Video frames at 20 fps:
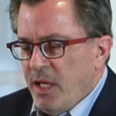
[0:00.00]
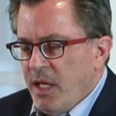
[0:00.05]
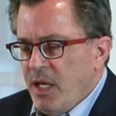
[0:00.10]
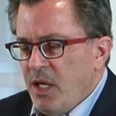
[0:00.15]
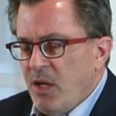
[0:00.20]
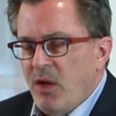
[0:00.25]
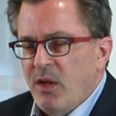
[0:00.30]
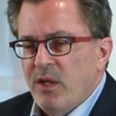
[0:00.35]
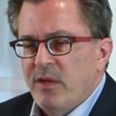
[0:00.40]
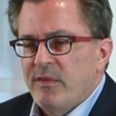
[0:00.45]

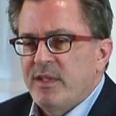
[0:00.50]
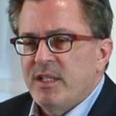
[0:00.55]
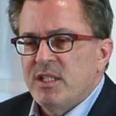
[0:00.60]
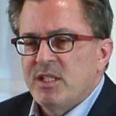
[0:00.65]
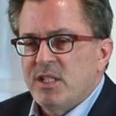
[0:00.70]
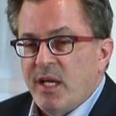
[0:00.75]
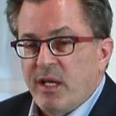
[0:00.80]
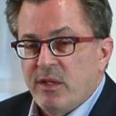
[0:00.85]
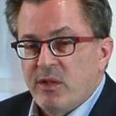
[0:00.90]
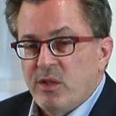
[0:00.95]
In all of
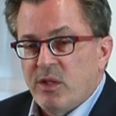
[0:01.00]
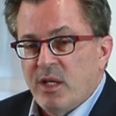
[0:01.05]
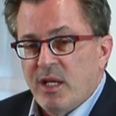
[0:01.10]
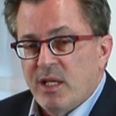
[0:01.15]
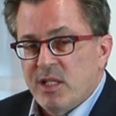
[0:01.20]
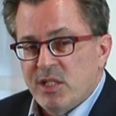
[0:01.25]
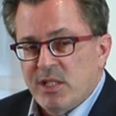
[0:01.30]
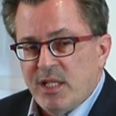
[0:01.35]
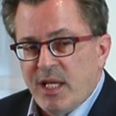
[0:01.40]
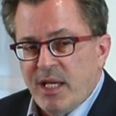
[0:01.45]
these elder
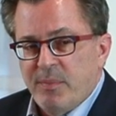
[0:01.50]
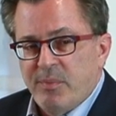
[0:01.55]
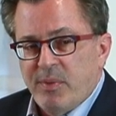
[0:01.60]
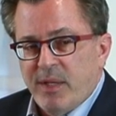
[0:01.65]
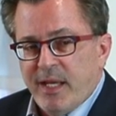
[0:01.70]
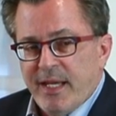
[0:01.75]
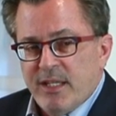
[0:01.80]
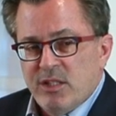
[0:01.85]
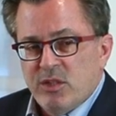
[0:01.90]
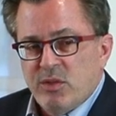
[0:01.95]
law estate
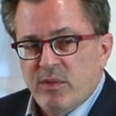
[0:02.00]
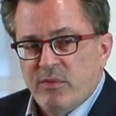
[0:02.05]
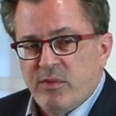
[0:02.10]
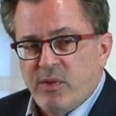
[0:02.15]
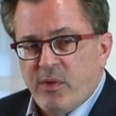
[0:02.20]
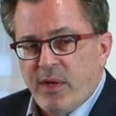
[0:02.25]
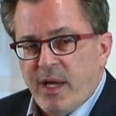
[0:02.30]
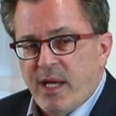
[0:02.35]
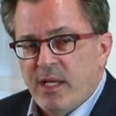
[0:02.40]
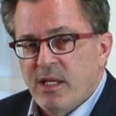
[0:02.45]
plans we've
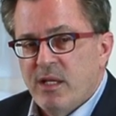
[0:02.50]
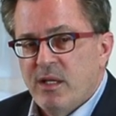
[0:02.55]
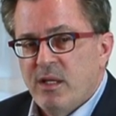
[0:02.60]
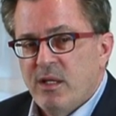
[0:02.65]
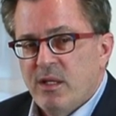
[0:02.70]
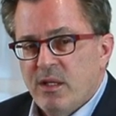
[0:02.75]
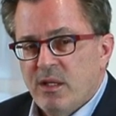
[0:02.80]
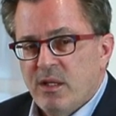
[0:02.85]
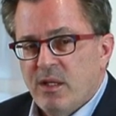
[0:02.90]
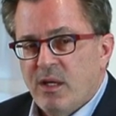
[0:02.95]

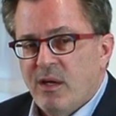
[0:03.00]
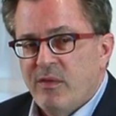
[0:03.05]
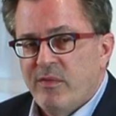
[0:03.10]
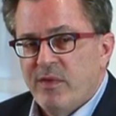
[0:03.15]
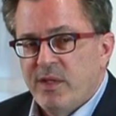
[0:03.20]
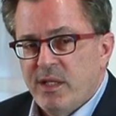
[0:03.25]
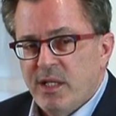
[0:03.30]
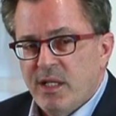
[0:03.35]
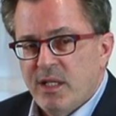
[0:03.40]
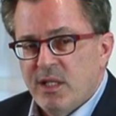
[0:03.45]
created
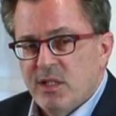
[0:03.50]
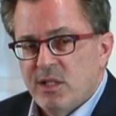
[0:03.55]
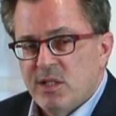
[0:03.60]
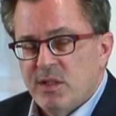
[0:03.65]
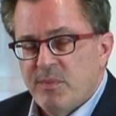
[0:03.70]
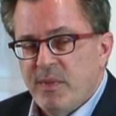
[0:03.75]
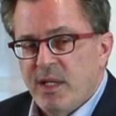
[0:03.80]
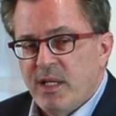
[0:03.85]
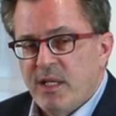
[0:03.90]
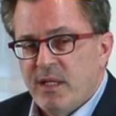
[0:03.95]
over the
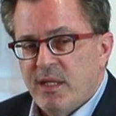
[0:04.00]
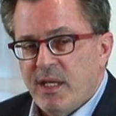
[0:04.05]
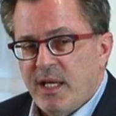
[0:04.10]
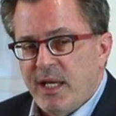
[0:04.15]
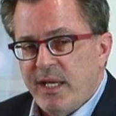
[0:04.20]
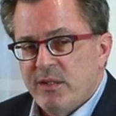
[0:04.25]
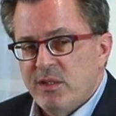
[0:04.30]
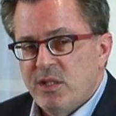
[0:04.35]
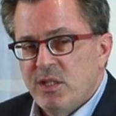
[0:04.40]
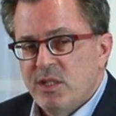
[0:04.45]
years, many
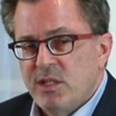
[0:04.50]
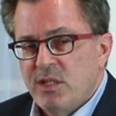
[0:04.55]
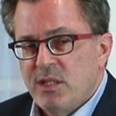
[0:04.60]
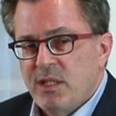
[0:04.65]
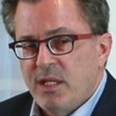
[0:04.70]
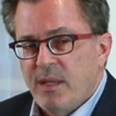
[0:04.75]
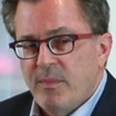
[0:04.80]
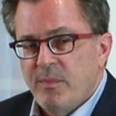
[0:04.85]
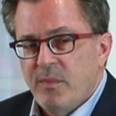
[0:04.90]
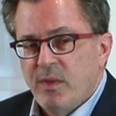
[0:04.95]
thousands
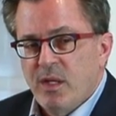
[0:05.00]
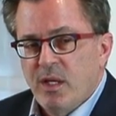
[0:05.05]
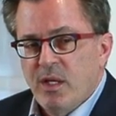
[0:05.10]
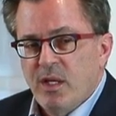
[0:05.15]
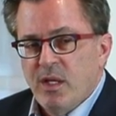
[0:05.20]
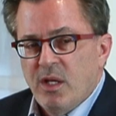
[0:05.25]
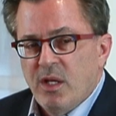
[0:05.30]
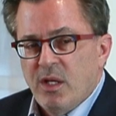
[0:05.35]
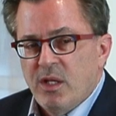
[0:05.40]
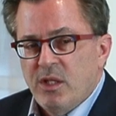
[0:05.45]
of them,
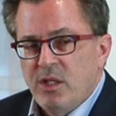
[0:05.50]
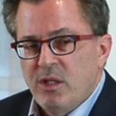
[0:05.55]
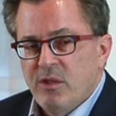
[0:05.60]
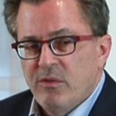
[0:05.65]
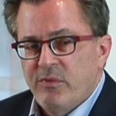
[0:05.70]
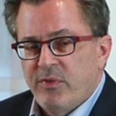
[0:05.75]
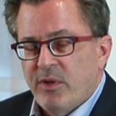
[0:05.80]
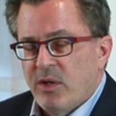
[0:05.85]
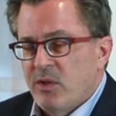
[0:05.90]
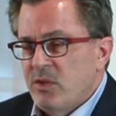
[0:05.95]

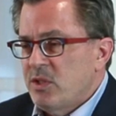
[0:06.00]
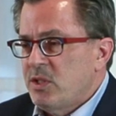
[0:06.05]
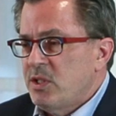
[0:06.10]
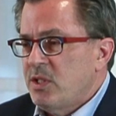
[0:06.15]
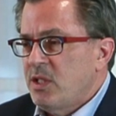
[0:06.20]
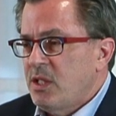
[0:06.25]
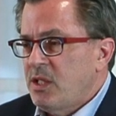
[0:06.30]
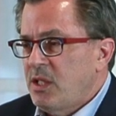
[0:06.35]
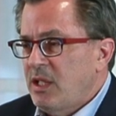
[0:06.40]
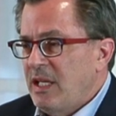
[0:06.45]
you folks,
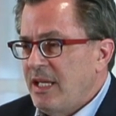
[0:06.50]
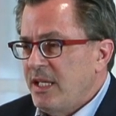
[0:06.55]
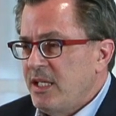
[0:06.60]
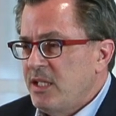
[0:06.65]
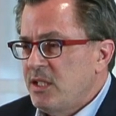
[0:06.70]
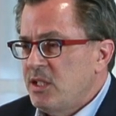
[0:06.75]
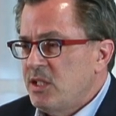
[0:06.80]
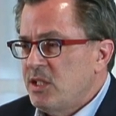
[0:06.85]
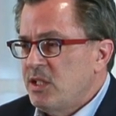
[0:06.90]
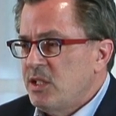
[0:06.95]
the
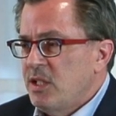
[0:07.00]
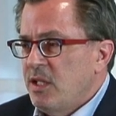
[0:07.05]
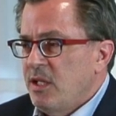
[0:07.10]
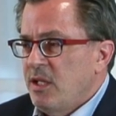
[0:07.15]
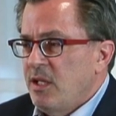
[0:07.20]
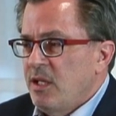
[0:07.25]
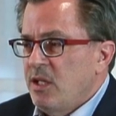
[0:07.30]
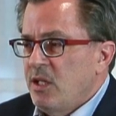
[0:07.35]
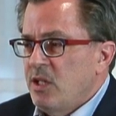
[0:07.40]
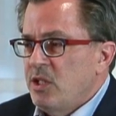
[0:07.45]
clients,
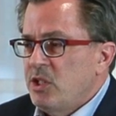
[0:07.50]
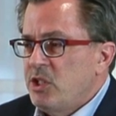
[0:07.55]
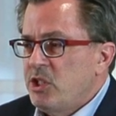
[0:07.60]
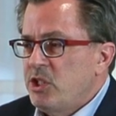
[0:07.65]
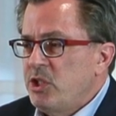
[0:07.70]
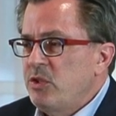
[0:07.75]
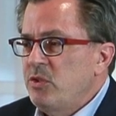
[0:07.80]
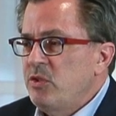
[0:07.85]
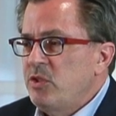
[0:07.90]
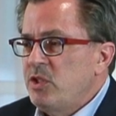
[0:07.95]

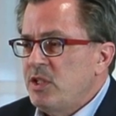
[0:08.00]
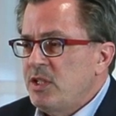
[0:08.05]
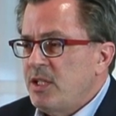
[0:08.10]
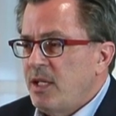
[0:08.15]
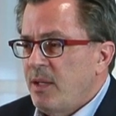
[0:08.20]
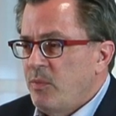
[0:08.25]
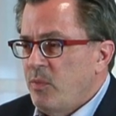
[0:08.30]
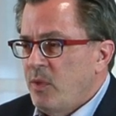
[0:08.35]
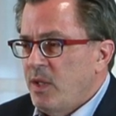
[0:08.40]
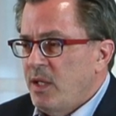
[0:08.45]
choose
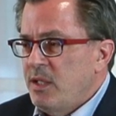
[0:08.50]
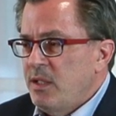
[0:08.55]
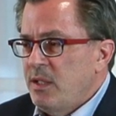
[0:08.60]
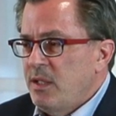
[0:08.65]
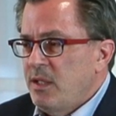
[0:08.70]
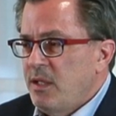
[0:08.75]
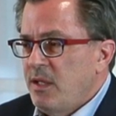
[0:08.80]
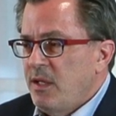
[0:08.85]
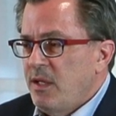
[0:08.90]
someone